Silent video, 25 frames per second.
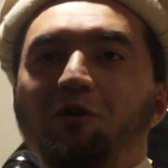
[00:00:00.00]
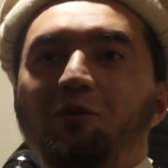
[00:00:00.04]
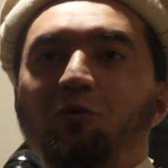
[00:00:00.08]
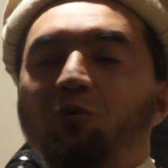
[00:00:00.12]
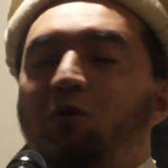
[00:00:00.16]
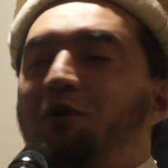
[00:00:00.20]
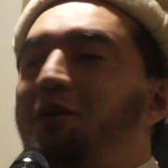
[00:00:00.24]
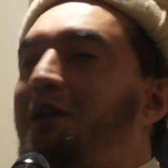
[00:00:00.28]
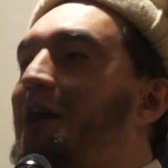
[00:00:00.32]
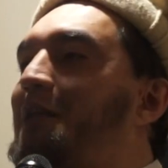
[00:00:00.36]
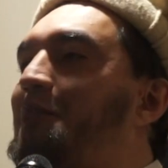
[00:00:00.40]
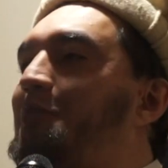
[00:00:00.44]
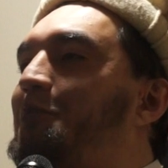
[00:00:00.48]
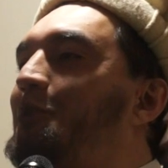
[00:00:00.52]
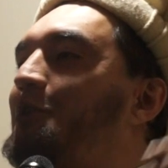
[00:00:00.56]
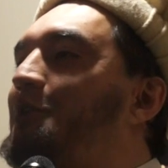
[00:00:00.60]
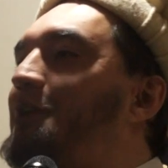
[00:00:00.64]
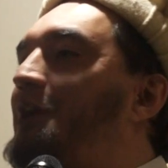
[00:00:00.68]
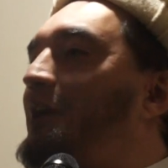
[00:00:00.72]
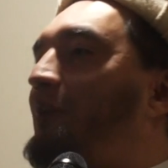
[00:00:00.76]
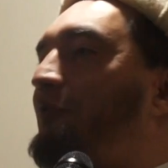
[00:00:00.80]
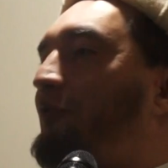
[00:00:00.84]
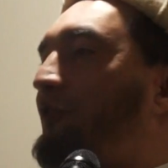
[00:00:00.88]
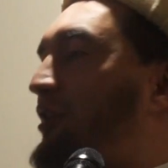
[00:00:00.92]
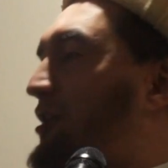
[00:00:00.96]
We're not
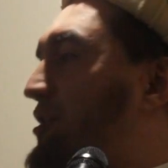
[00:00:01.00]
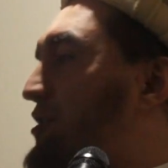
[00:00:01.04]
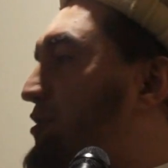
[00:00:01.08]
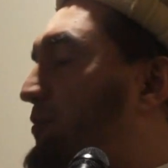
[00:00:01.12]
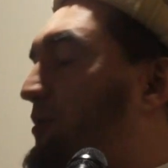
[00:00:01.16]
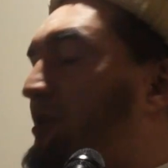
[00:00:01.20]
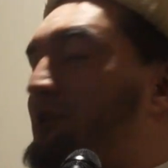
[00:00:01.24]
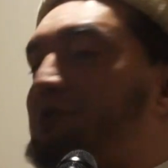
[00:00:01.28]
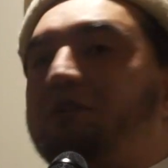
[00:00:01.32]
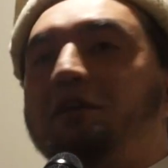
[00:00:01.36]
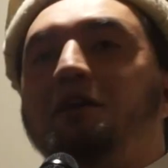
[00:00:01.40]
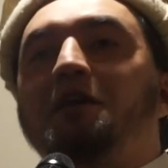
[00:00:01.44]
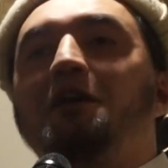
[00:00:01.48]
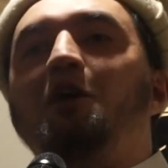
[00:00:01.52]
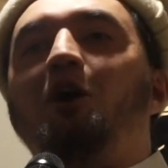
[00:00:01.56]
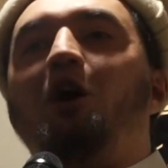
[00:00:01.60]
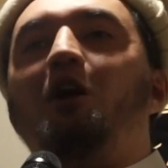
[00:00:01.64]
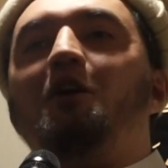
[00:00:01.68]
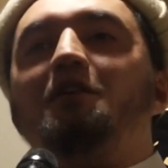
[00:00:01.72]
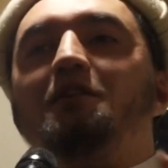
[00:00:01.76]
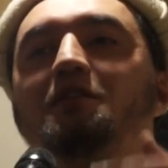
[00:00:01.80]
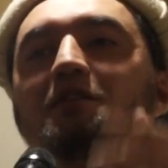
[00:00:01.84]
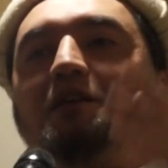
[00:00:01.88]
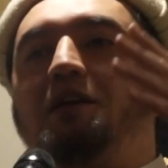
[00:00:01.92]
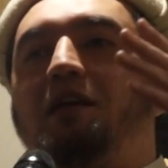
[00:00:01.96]
looking for His mercy. He
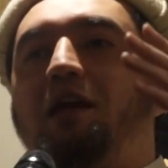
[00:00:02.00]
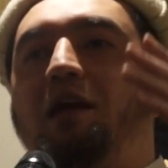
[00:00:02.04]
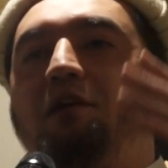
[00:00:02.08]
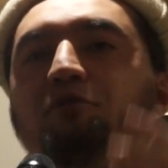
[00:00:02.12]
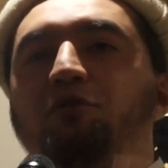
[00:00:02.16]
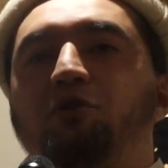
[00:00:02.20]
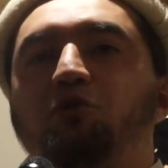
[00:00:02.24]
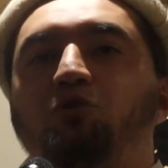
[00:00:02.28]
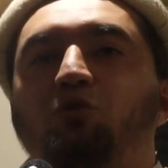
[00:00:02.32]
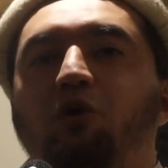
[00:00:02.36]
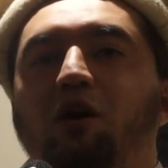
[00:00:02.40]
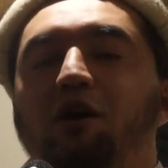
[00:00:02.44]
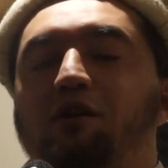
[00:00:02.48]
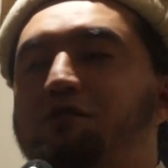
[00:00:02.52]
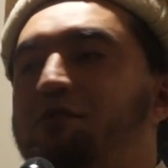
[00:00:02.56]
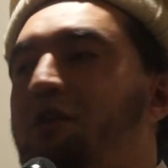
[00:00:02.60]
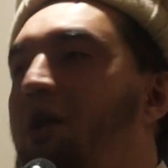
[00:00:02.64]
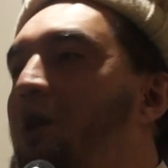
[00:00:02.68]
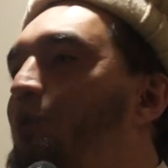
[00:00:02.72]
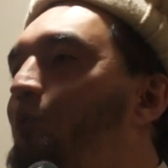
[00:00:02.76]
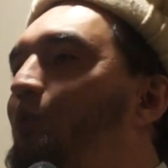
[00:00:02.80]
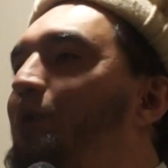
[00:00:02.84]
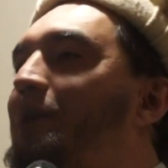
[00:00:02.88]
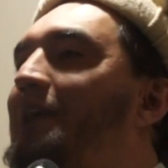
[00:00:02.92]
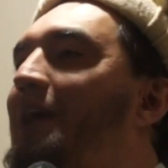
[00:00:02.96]
already gave it to
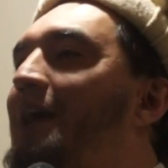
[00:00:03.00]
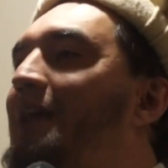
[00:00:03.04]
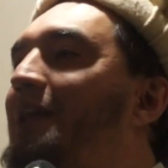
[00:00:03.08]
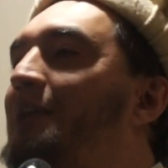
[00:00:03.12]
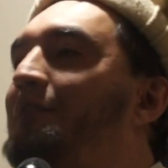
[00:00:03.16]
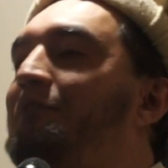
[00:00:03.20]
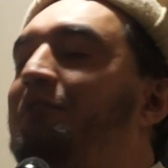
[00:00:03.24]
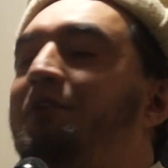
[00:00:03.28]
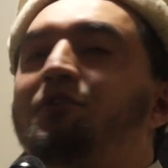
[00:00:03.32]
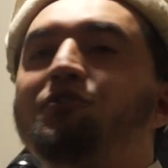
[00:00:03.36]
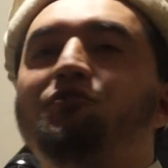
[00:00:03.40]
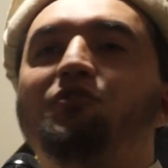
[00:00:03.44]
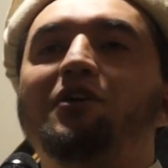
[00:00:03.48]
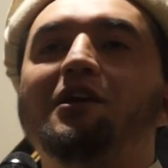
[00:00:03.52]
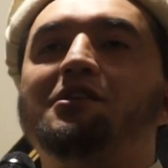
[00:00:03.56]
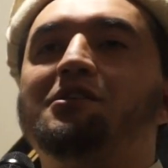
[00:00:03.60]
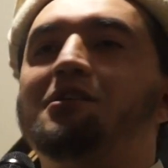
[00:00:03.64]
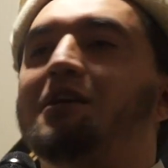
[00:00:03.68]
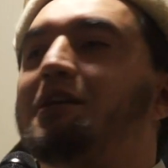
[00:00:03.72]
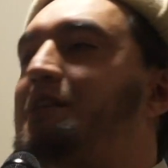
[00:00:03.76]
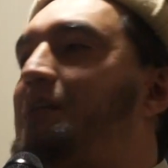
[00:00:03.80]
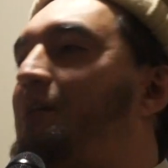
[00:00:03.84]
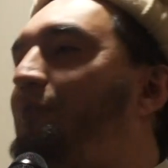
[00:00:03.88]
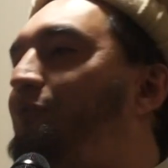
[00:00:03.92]
us. We can't even reach it